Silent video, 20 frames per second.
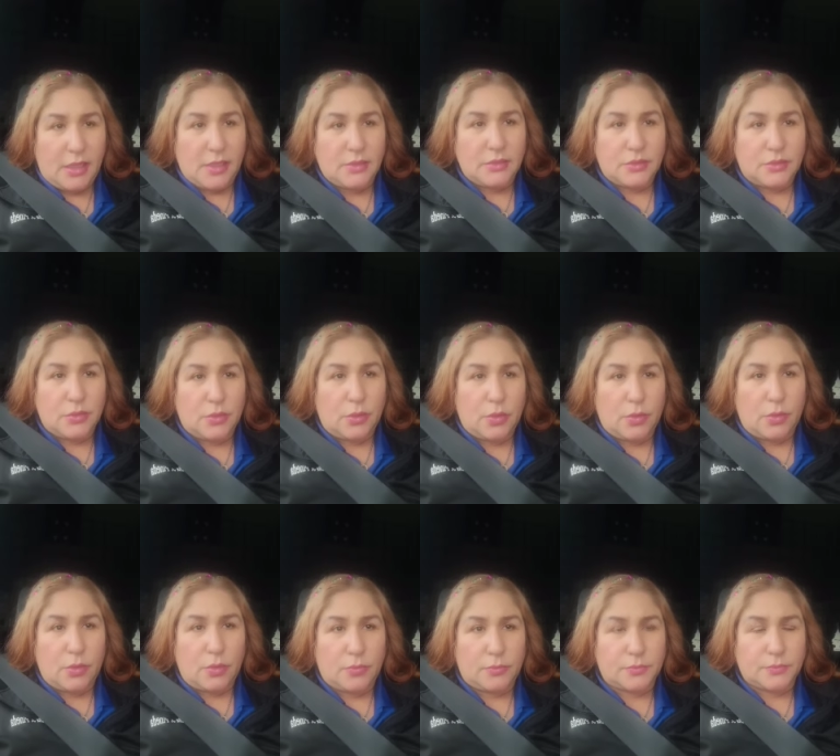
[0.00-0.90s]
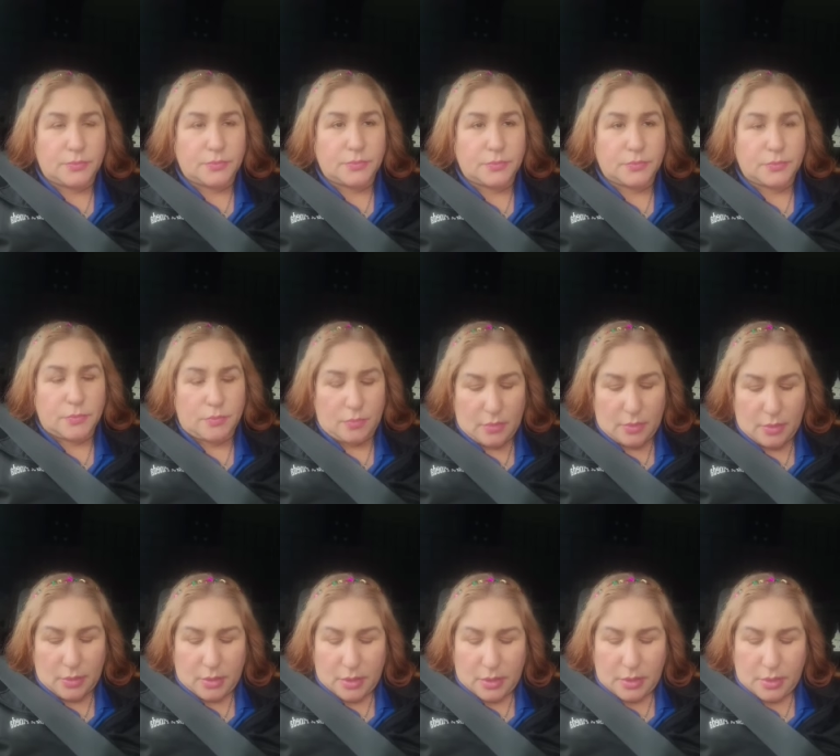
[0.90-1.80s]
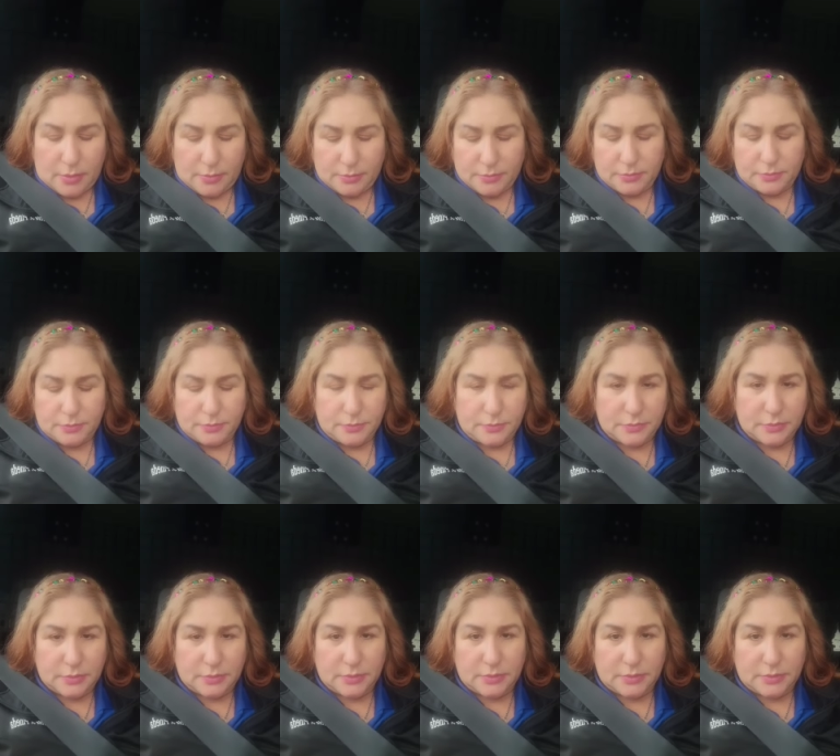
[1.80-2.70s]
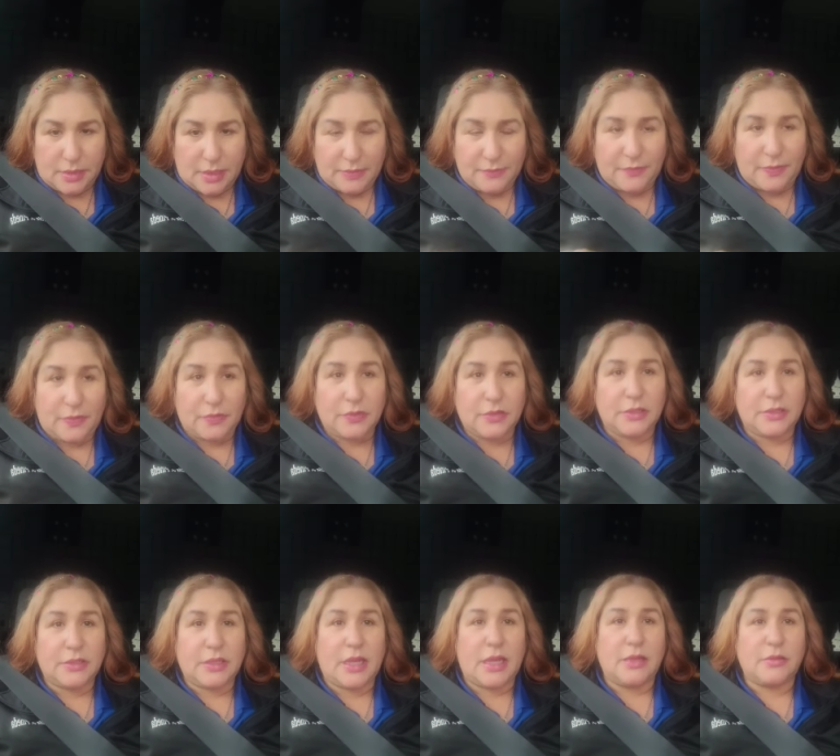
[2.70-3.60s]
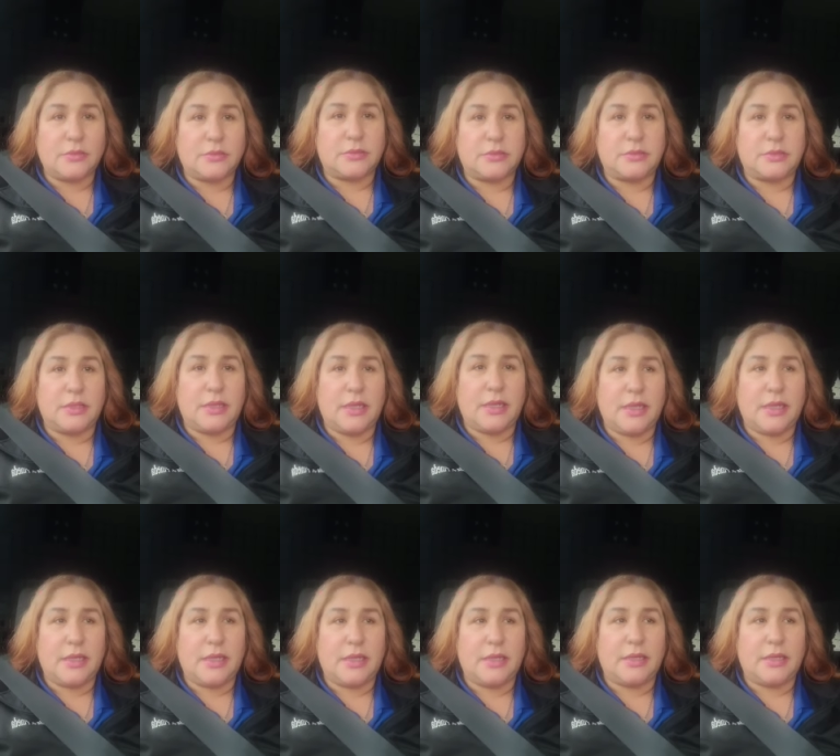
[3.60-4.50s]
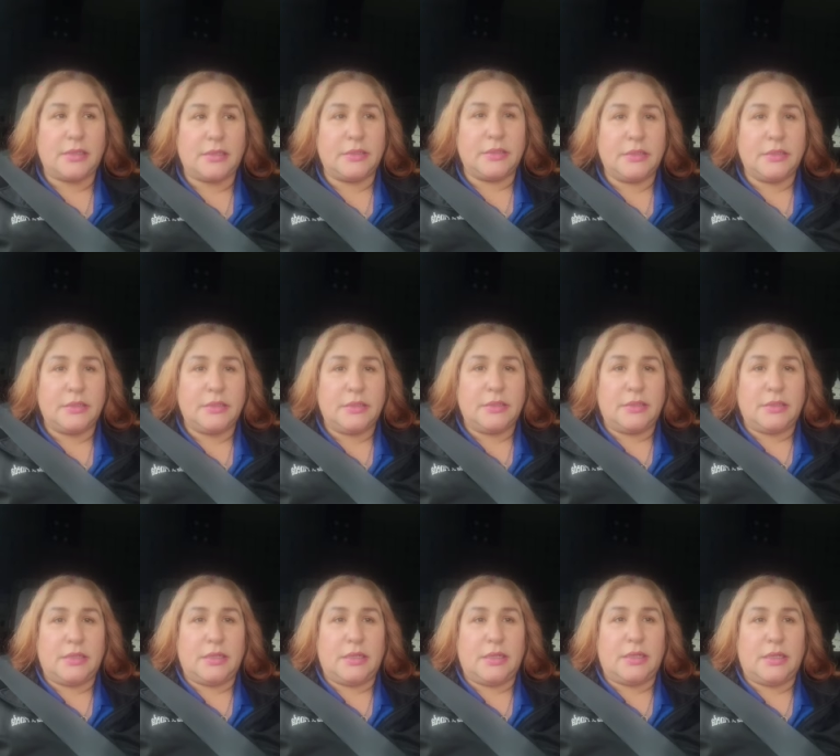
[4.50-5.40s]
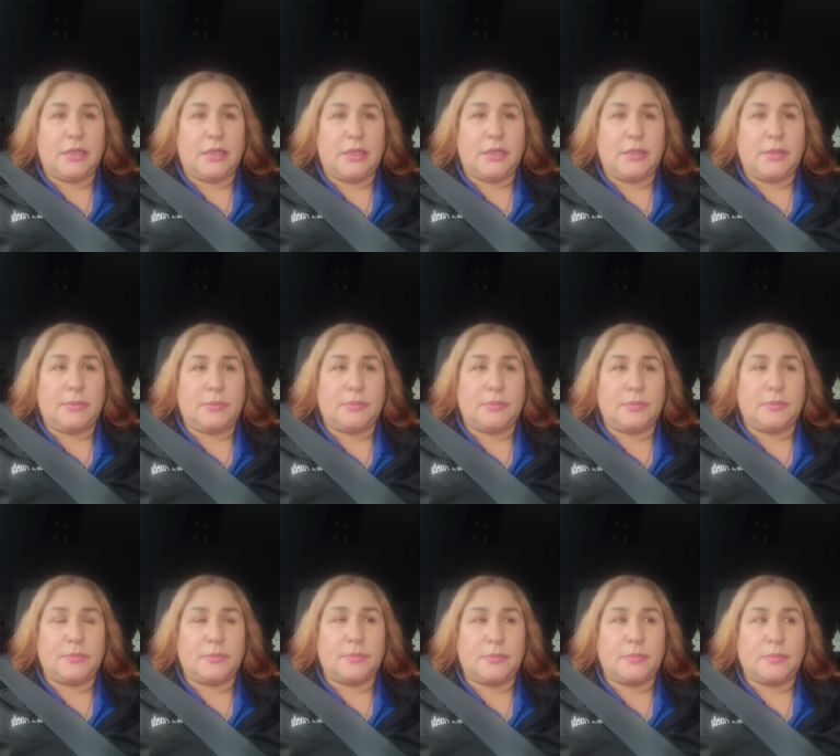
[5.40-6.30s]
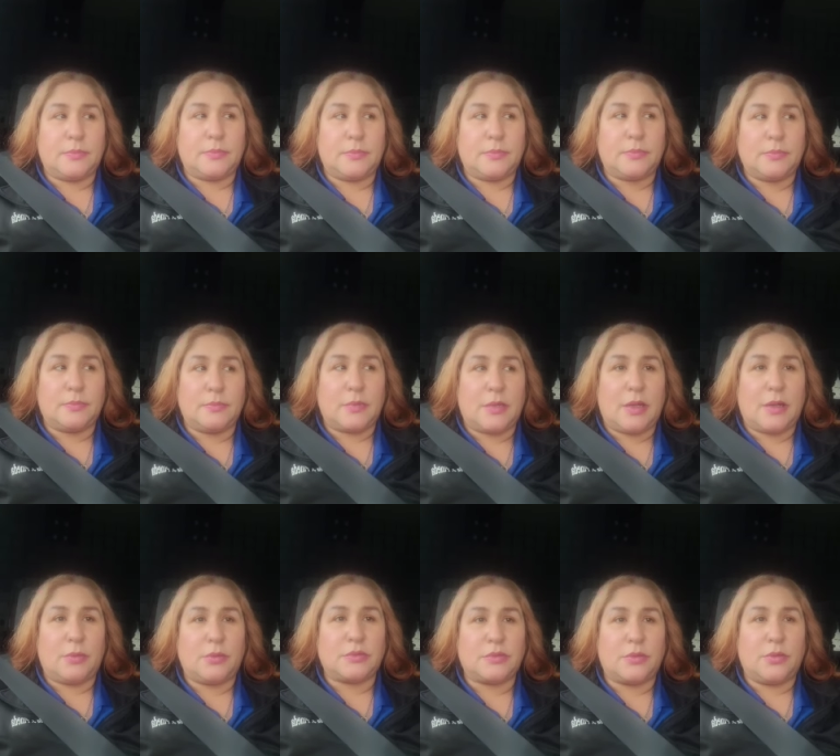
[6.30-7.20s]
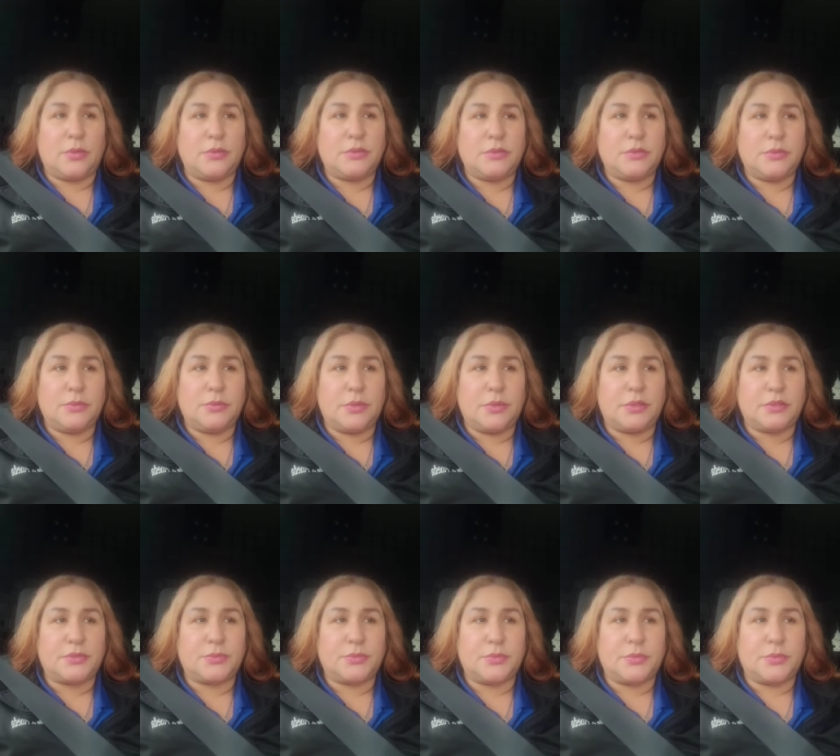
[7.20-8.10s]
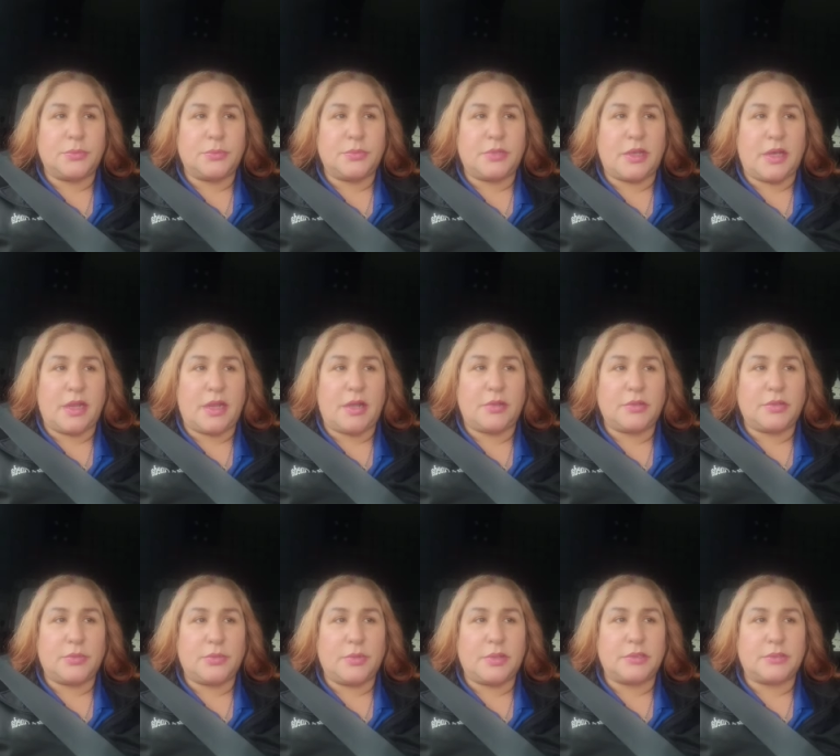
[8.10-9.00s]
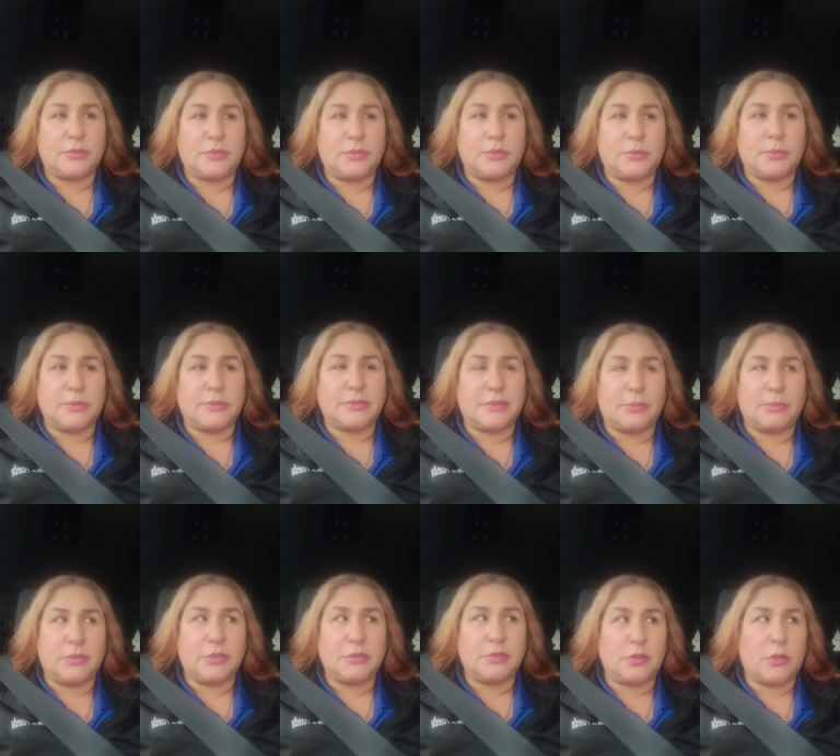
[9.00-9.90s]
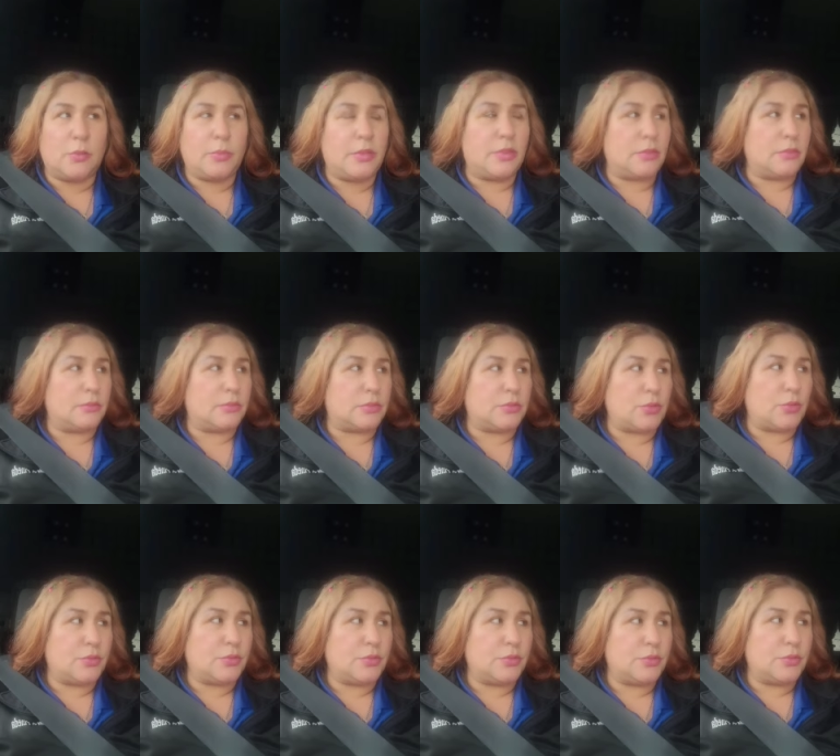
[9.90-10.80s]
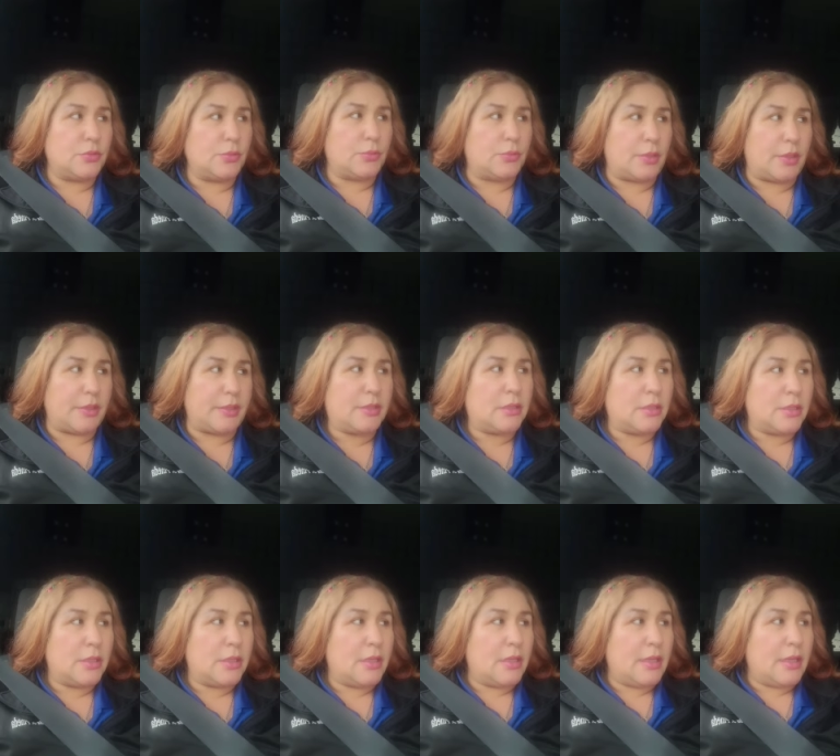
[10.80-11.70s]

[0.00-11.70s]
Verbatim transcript: And so um, I found it in the house. And um, I was going to the restroom, got out the restroom. Something told me, turn to your right.